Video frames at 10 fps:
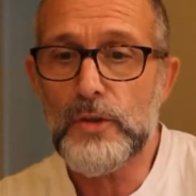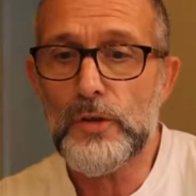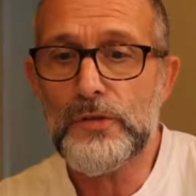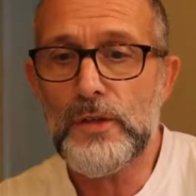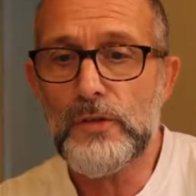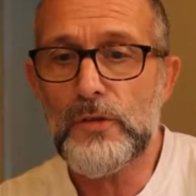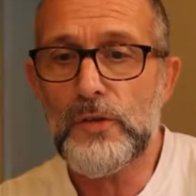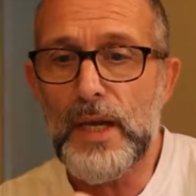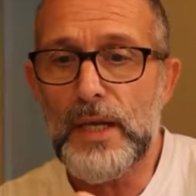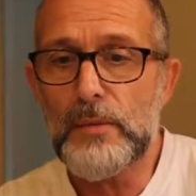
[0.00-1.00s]
Justin's
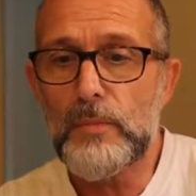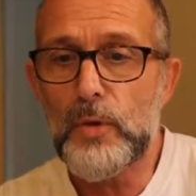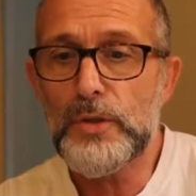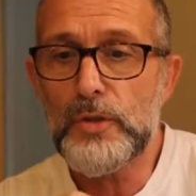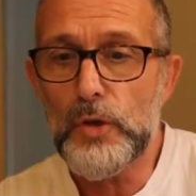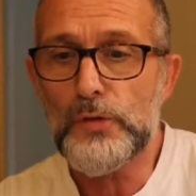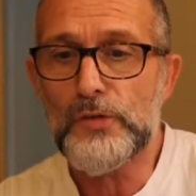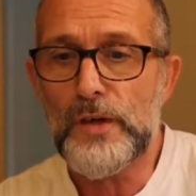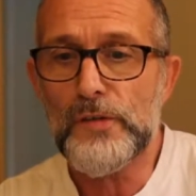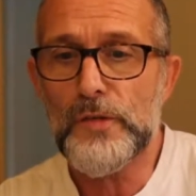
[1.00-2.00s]
just added, muay does
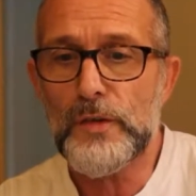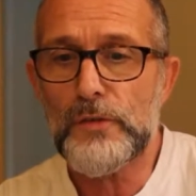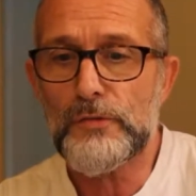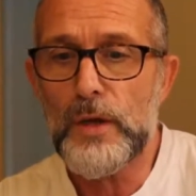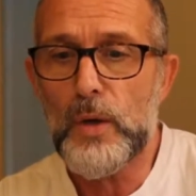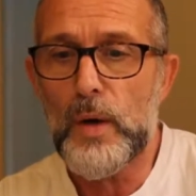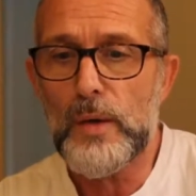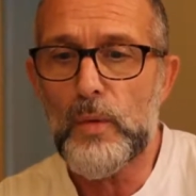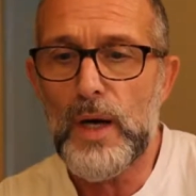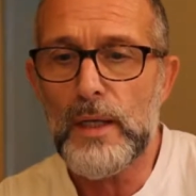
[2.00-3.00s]
transfer to the street
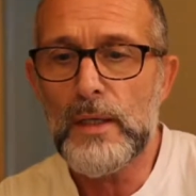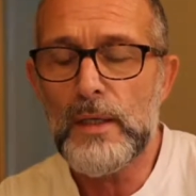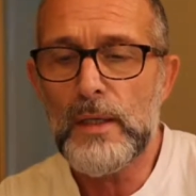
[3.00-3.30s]
quite well,